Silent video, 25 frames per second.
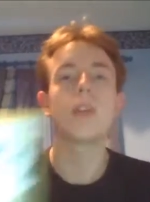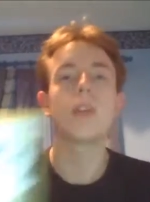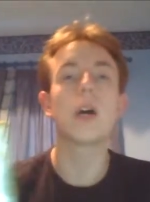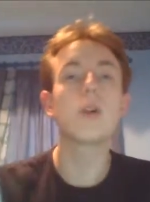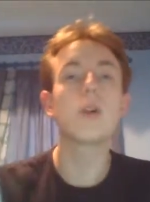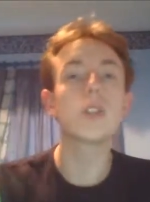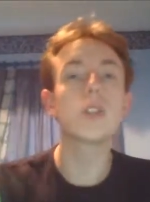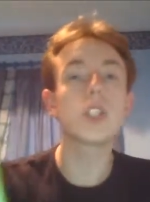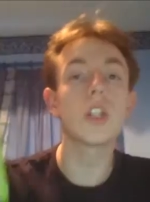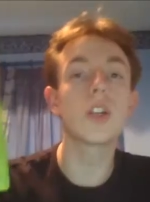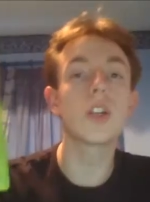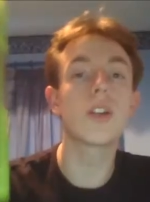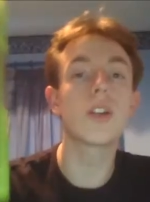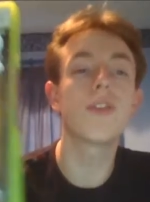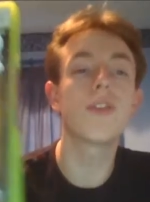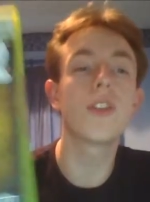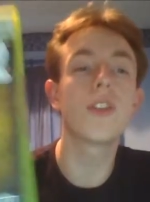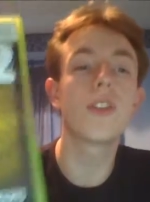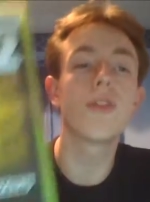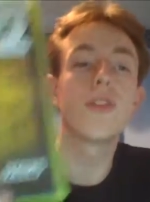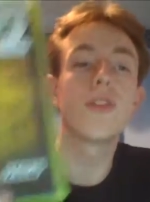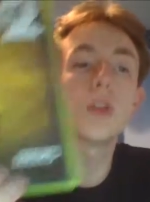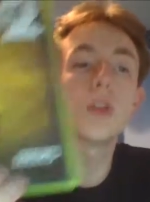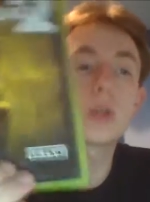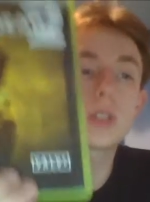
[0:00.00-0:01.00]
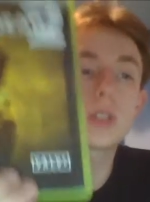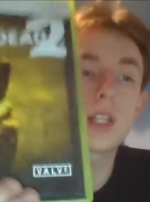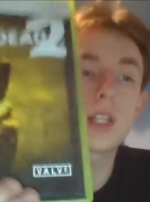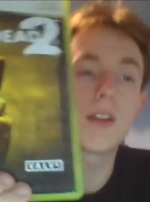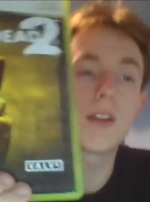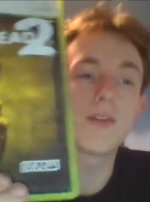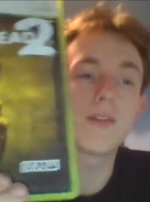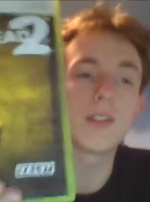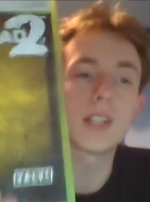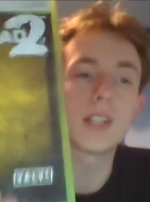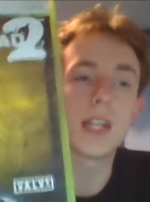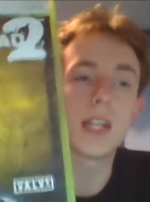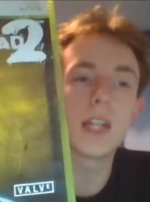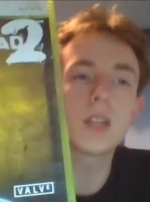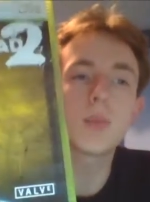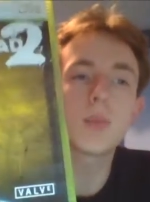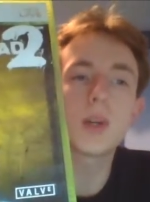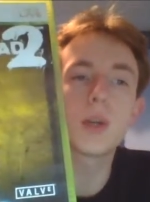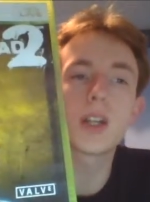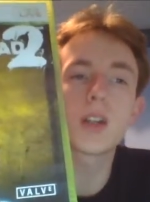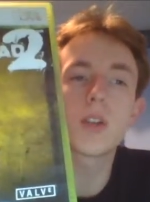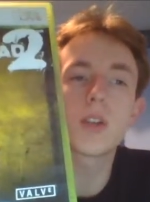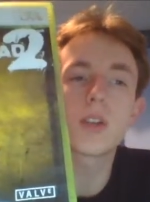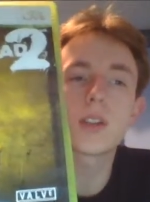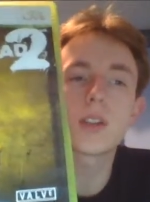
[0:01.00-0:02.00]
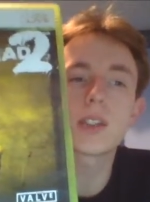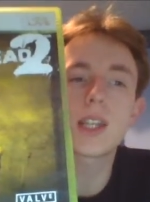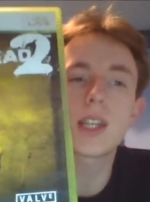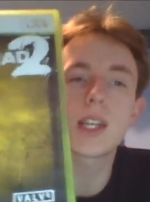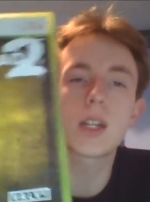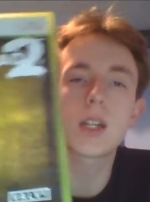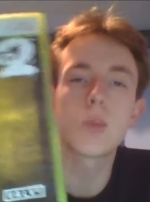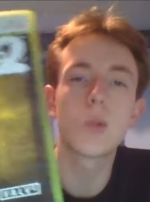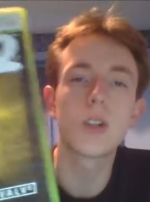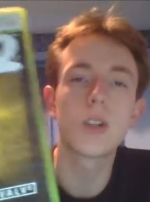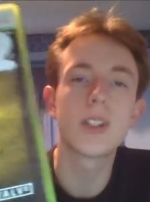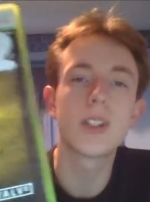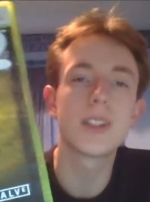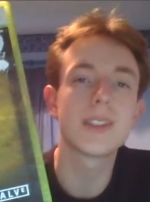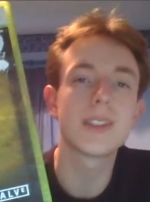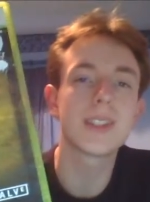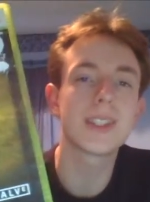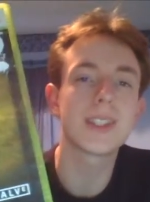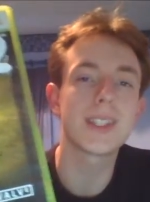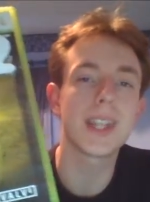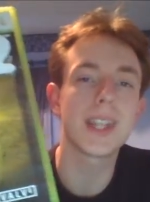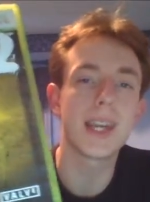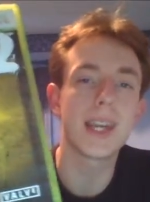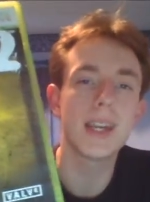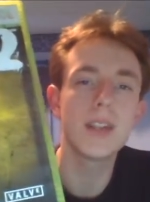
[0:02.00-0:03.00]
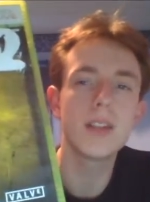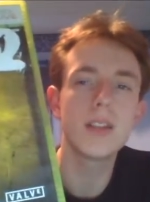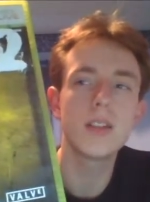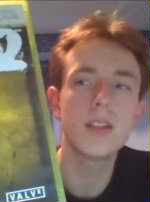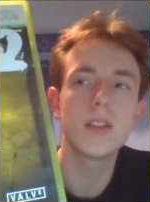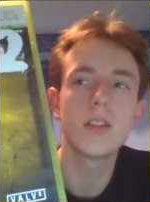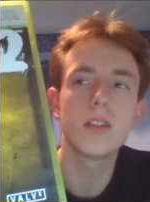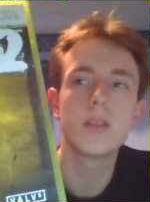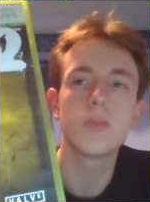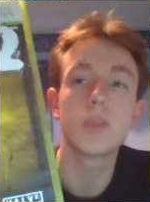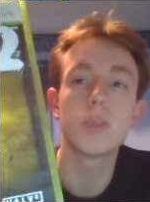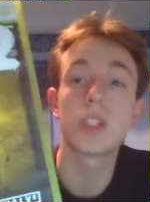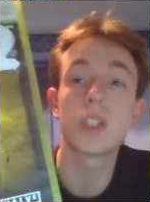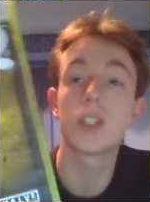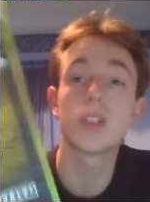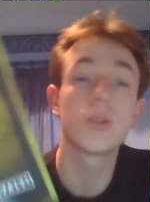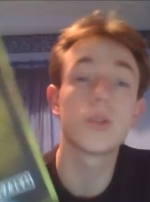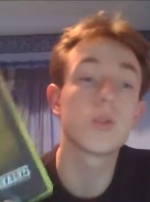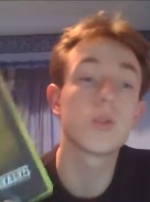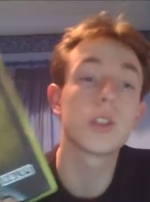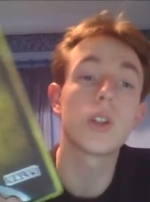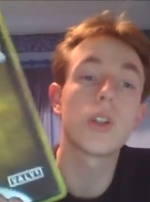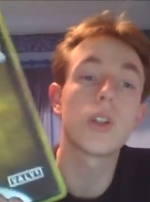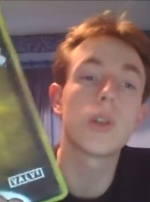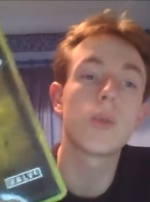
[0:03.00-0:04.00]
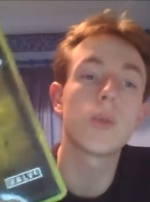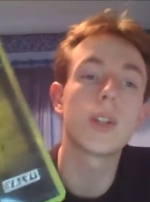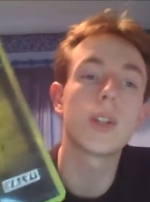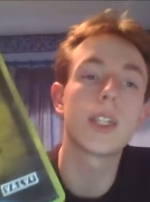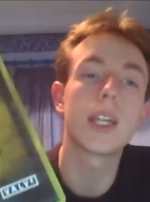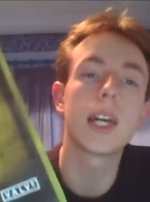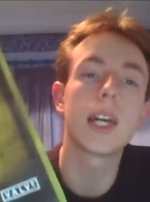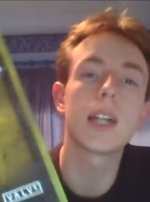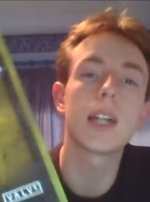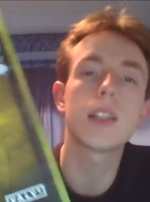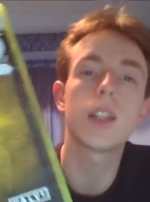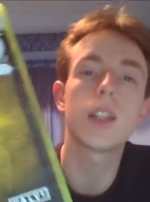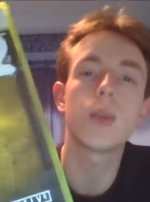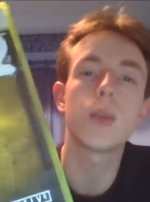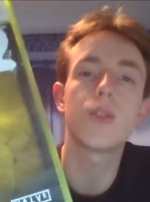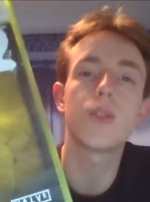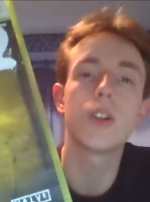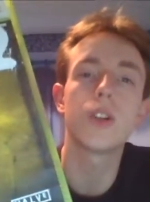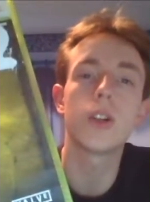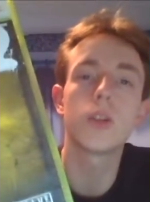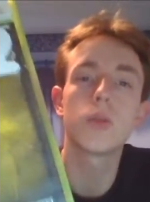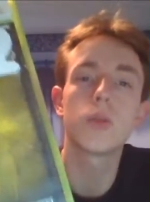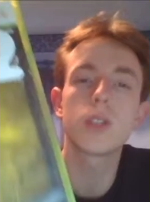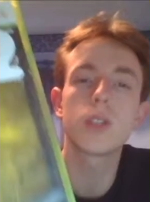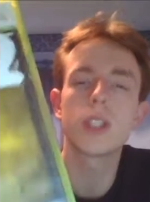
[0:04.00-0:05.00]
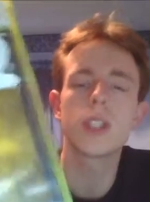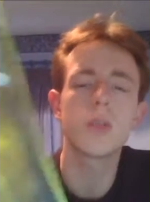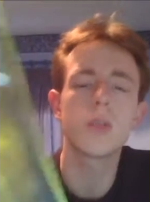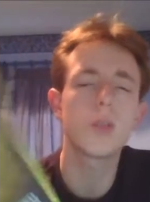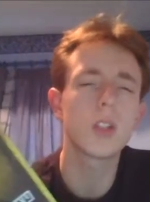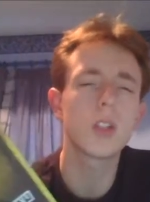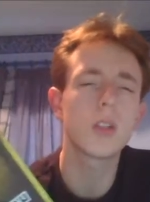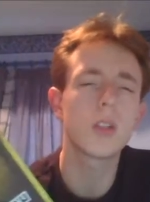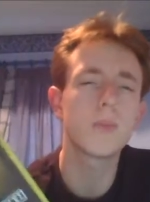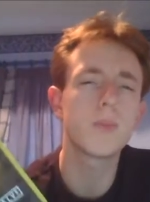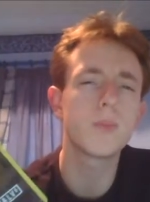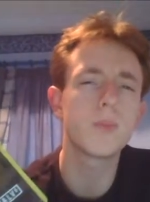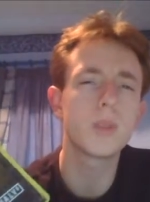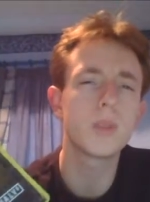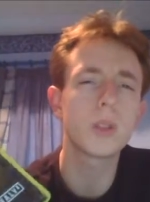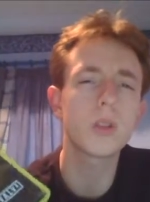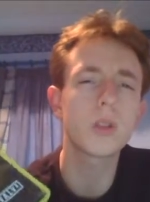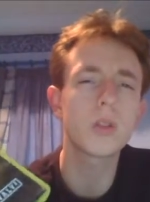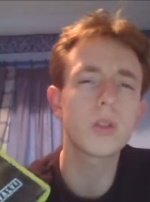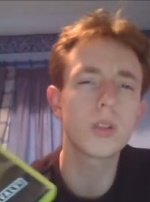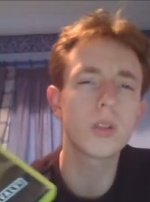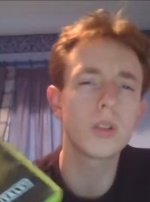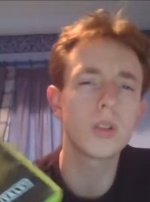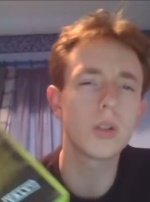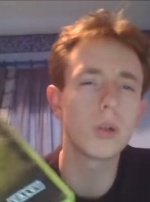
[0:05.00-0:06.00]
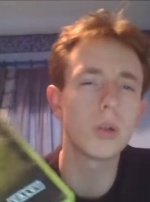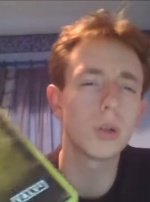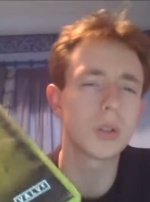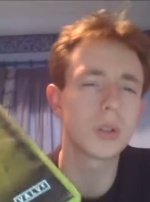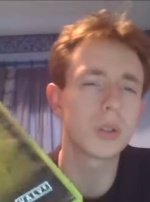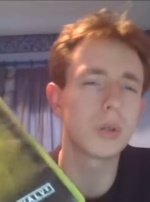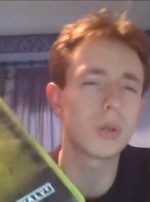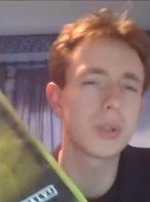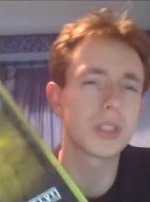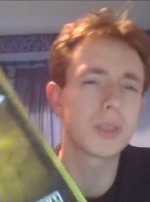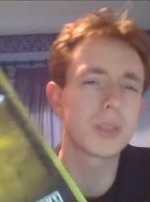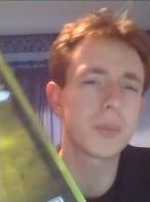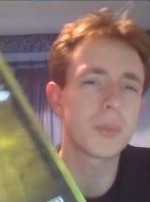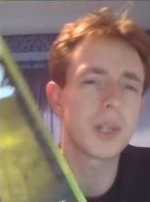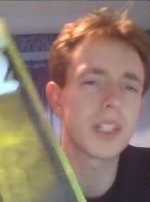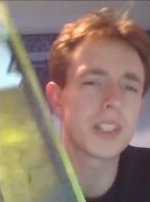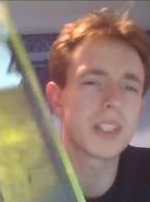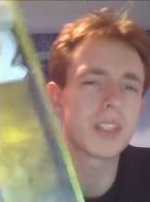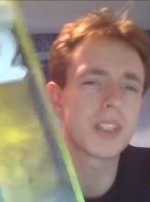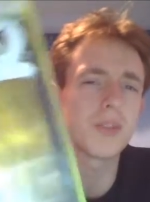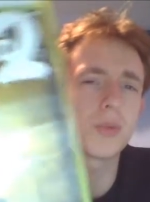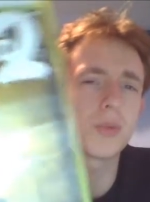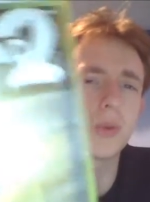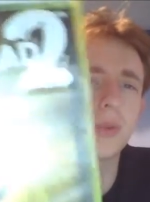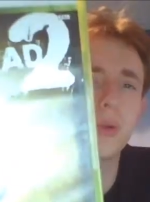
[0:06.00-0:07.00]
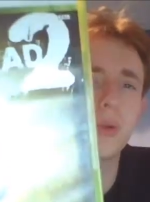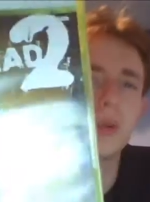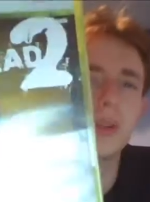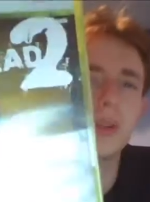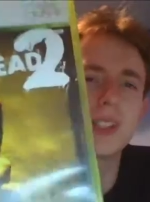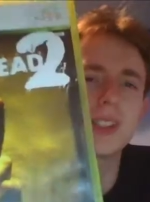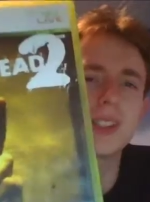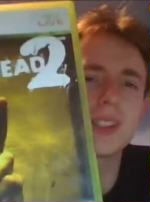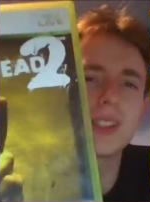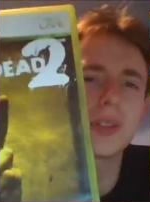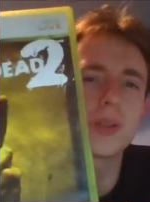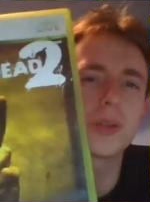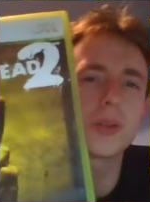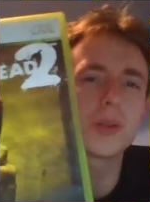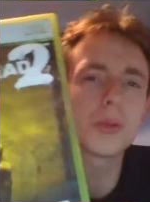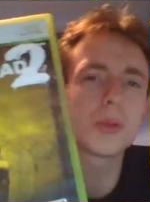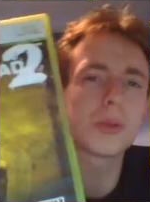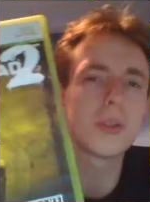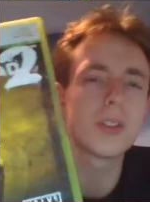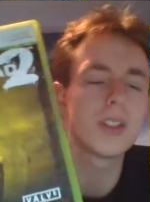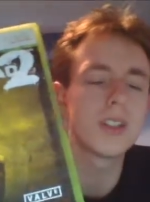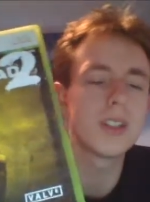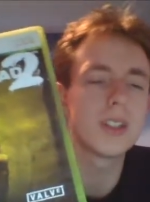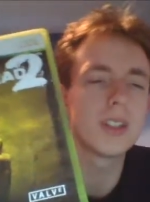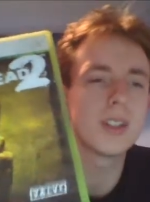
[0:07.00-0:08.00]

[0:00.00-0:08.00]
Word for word: I was looking for the first Left 4 Dead, but I got the second one instead because it was the only one they had. They pre-owned. I didn't want to go too expensive with all this, you know.